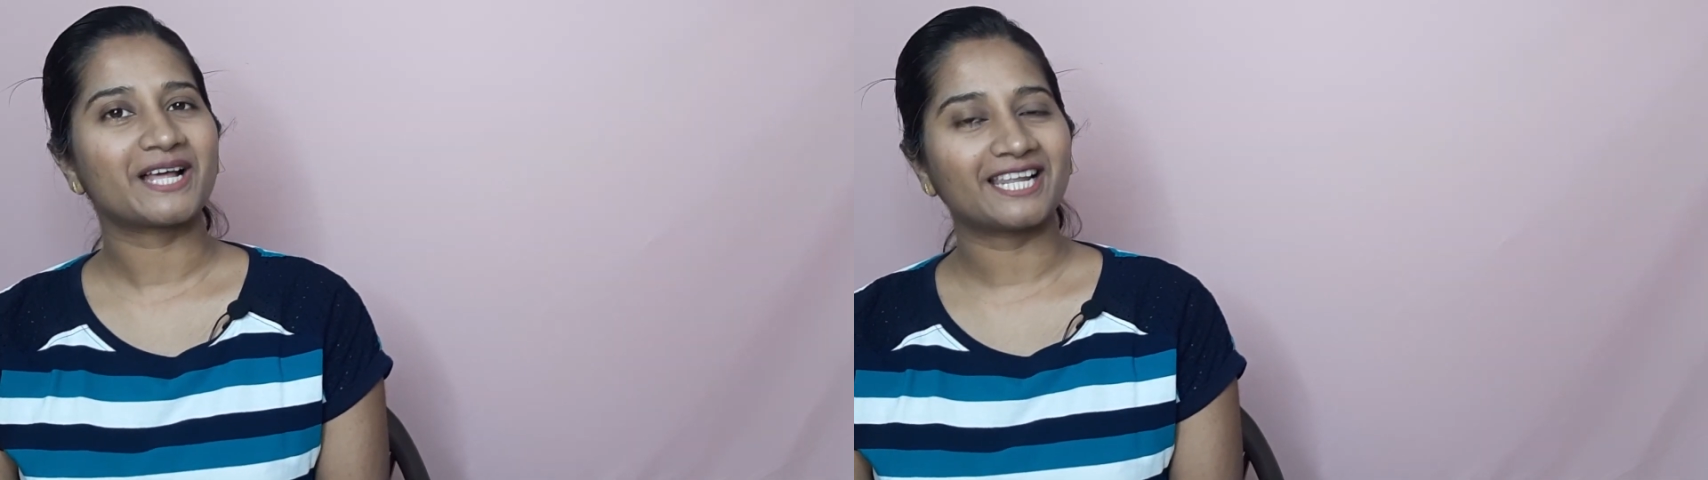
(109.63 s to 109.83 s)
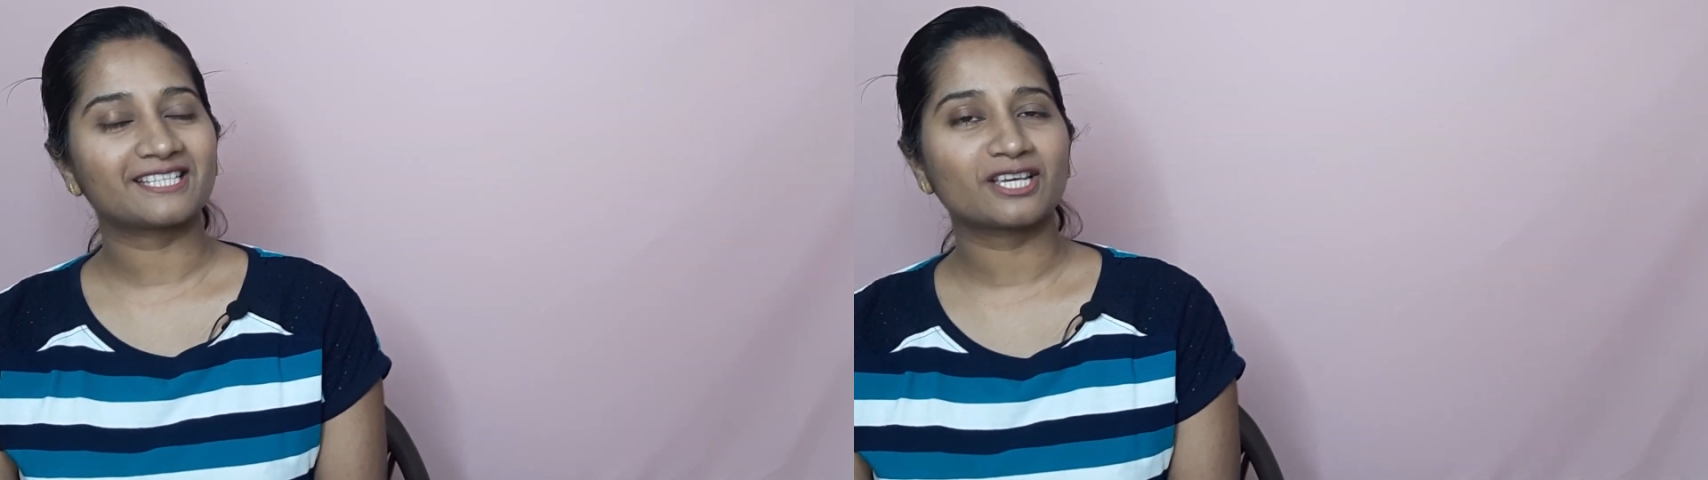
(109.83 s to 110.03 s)

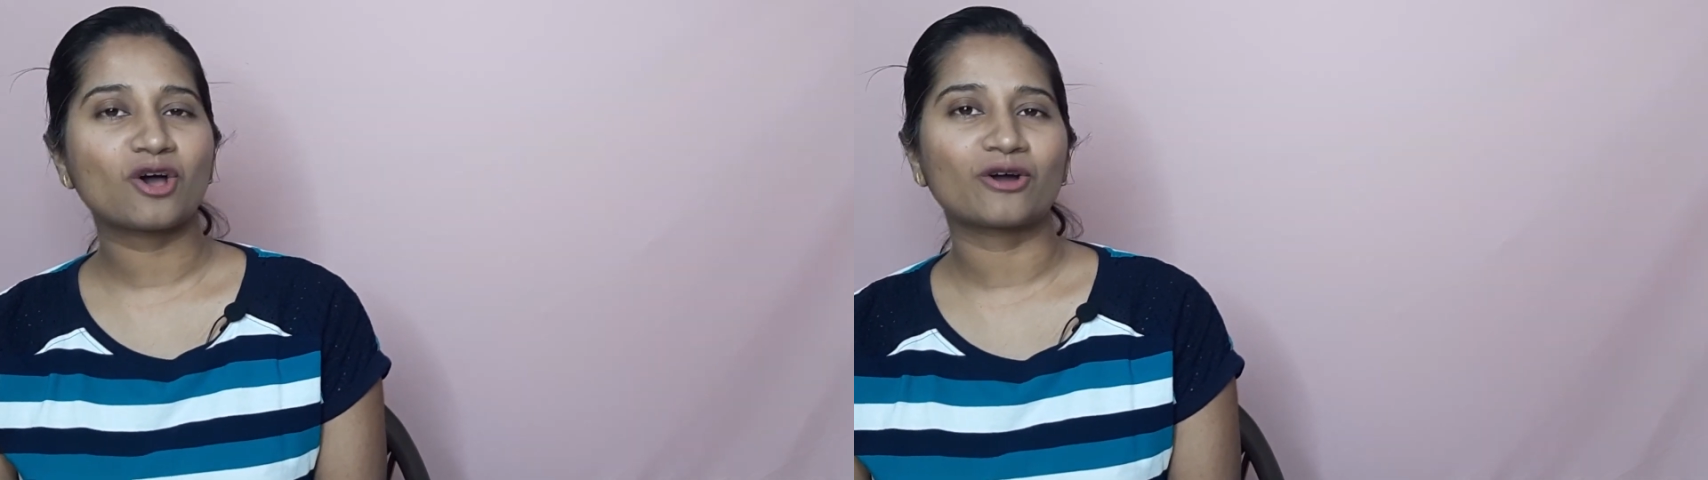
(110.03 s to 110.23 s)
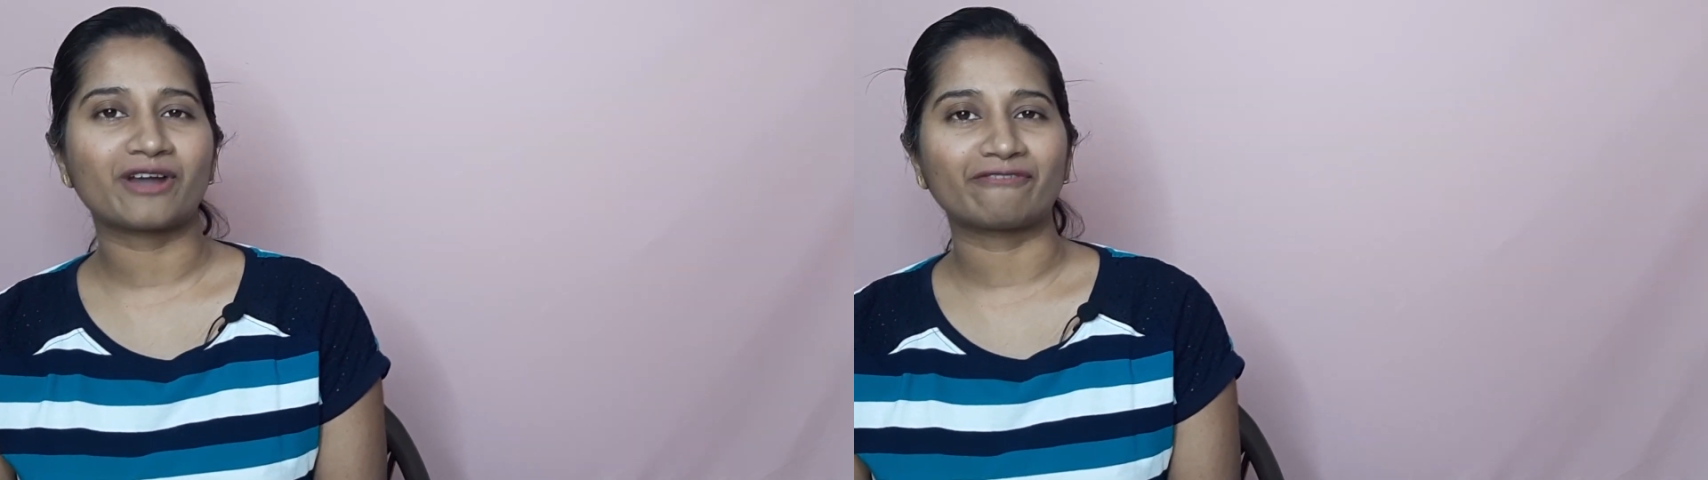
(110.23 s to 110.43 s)

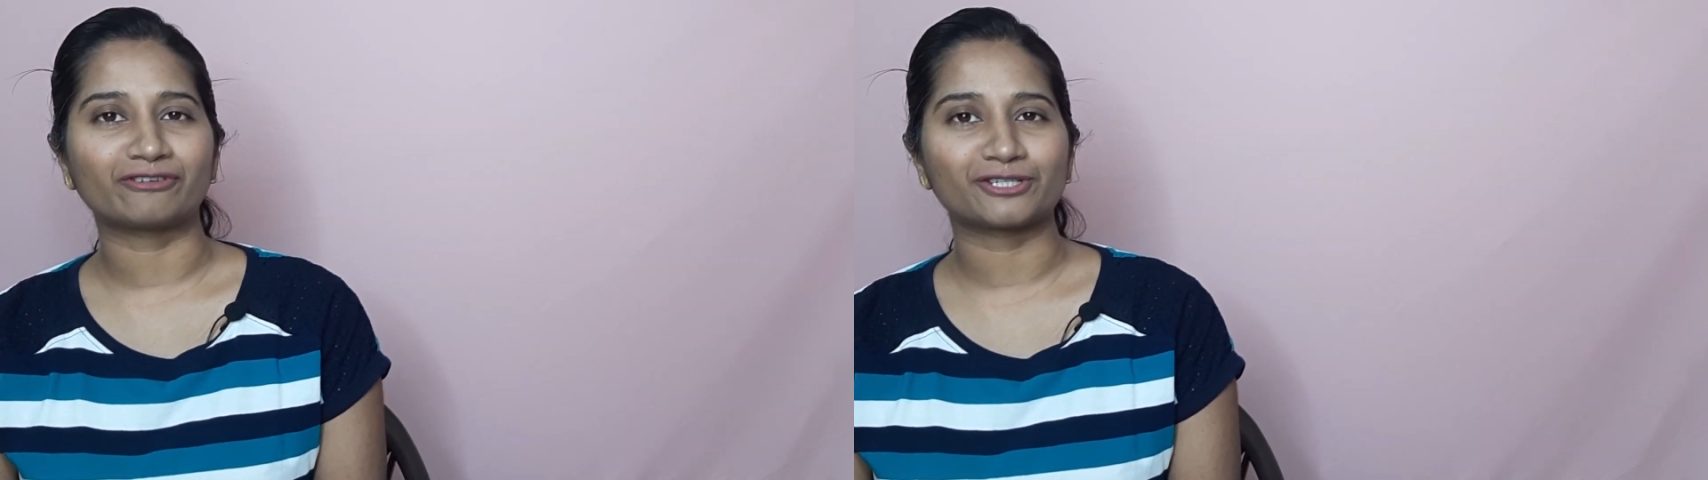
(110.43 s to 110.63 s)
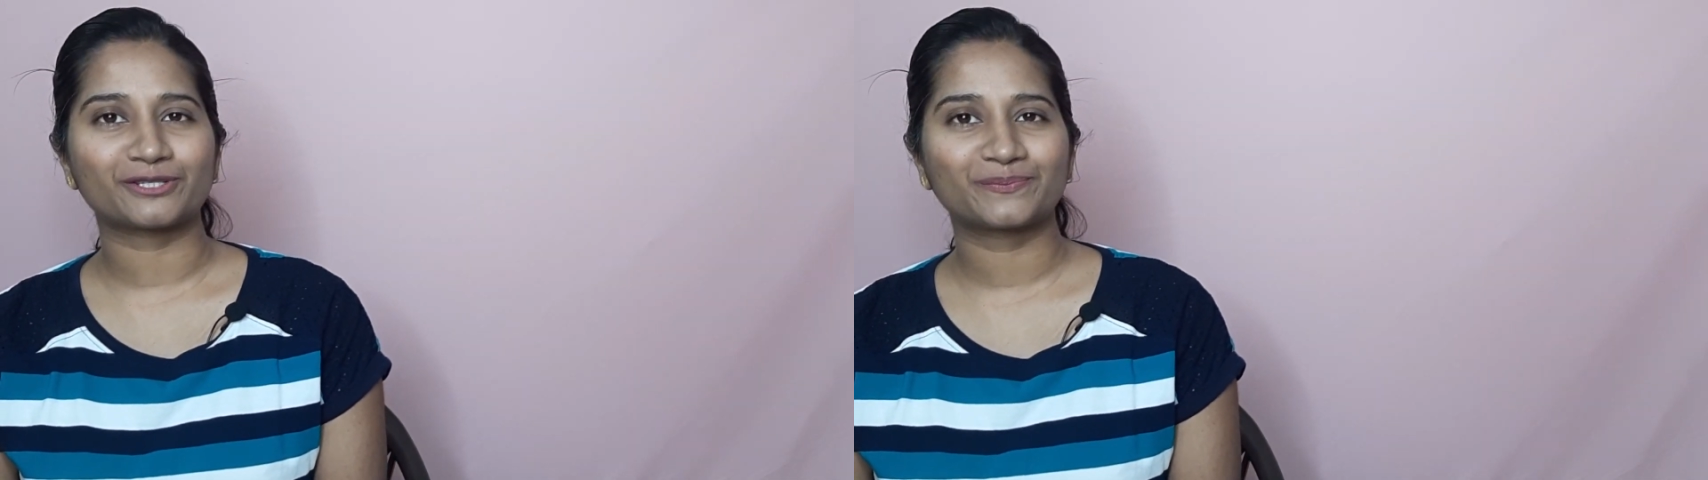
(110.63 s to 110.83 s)

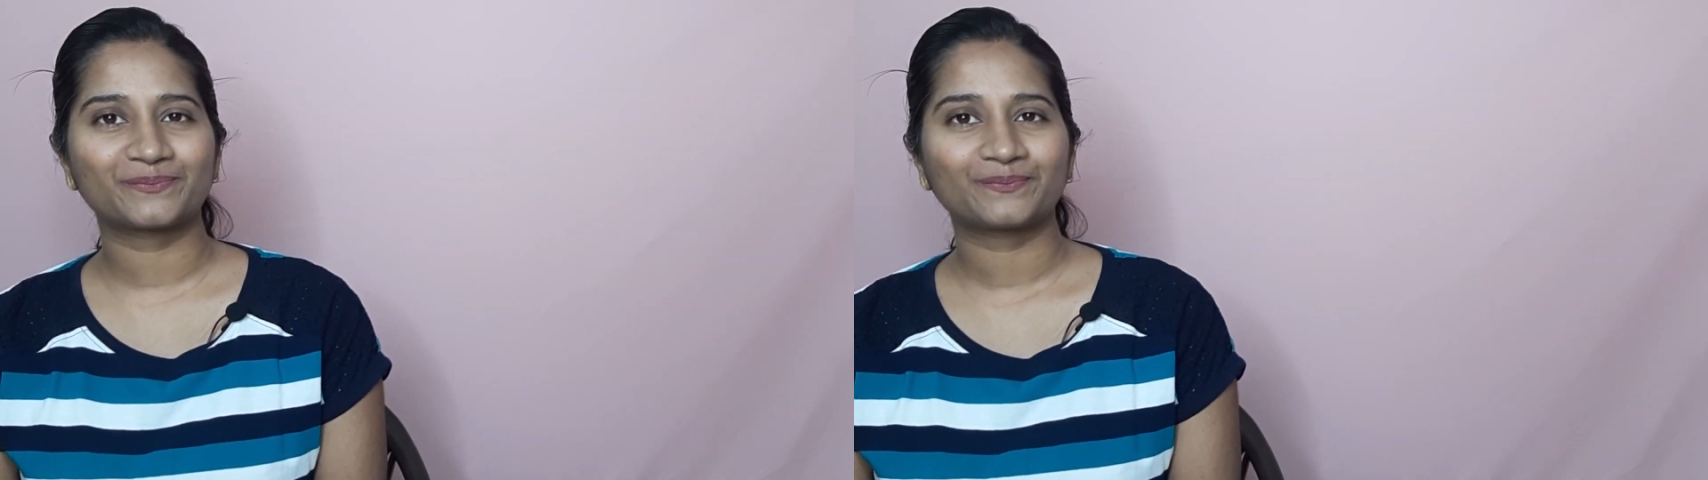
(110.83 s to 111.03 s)
lexicographers.